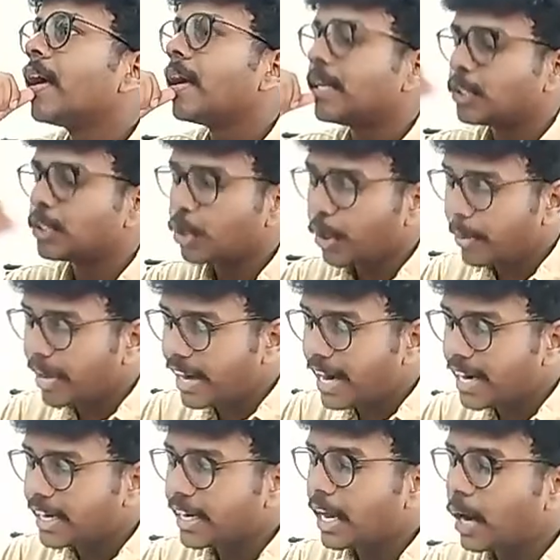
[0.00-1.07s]
So you may
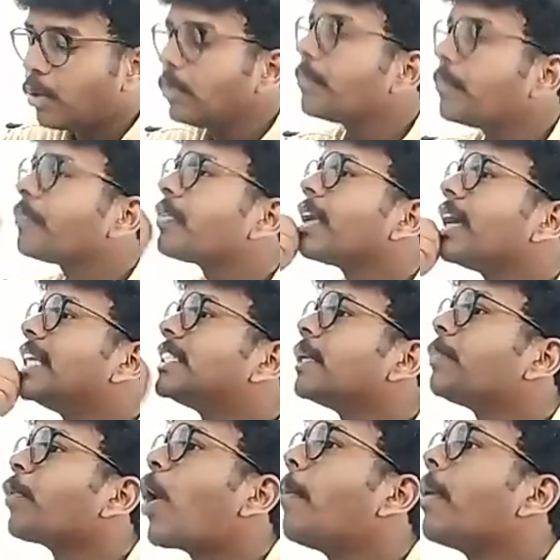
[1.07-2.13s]
write it down. It's the
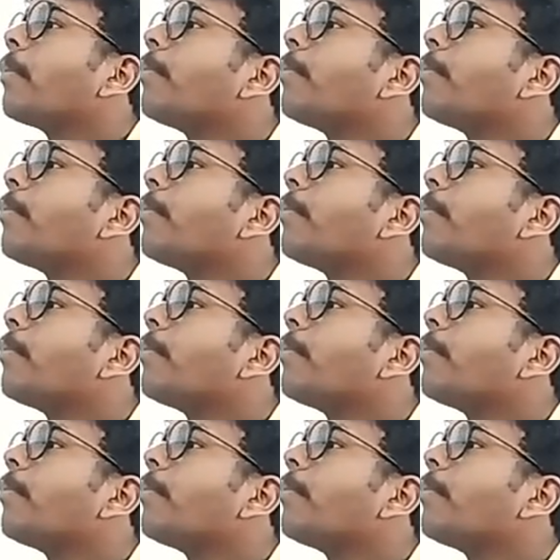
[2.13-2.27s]
problem